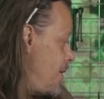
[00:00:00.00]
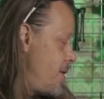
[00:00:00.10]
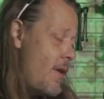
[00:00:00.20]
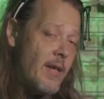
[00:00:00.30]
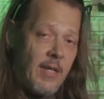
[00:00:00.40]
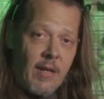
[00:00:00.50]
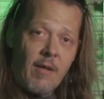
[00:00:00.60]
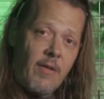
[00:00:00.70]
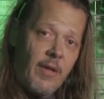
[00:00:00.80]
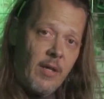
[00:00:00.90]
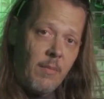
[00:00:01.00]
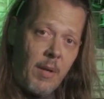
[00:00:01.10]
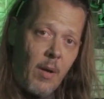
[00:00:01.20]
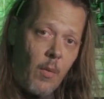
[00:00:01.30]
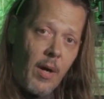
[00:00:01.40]
So that's another thing to
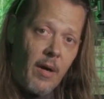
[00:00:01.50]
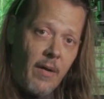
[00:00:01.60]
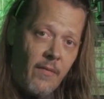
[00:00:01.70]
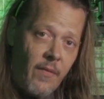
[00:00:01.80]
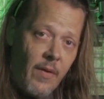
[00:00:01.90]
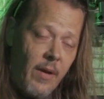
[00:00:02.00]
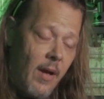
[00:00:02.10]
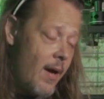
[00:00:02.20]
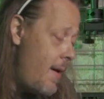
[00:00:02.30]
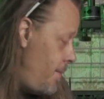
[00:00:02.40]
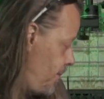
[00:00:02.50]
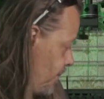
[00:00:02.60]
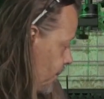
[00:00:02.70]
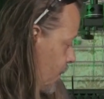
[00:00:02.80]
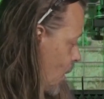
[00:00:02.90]
be aware of.
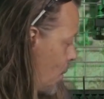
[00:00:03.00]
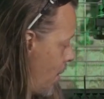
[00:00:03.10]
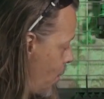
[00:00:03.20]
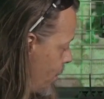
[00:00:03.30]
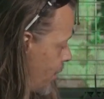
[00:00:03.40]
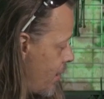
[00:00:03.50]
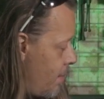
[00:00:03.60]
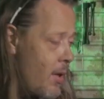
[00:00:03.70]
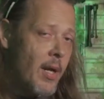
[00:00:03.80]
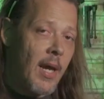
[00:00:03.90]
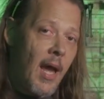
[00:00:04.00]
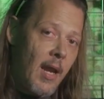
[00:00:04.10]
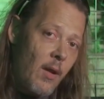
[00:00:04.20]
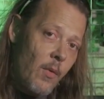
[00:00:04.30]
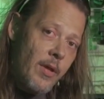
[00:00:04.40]
But when you're
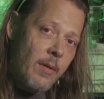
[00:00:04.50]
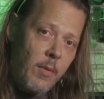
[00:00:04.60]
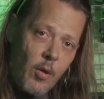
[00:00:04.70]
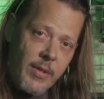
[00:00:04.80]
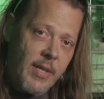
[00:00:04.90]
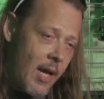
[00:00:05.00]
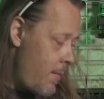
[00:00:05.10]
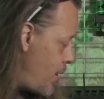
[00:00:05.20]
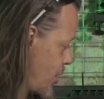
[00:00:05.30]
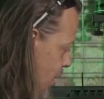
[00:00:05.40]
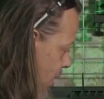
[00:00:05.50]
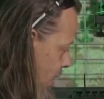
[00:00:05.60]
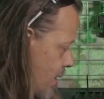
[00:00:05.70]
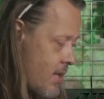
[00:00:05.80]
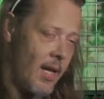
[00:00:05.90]
communicating with them, you establish a
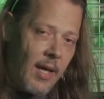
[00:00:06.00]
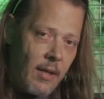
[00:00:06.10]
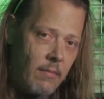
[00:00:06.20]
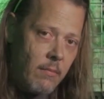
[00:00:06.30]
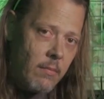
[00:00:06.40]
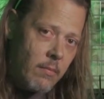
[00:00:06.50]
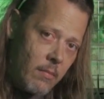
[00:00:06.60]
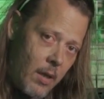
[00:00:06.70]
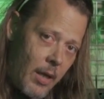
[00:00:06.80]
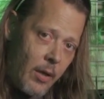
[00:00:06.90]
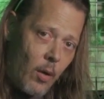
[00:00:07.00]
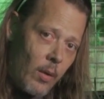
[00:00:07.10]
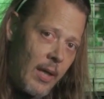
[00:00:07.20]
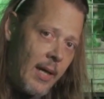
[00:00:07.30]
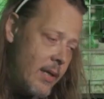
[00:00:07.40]
yes light, a no
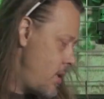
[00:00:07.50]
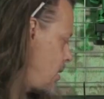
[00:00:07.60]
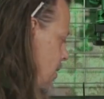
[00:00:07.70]
light,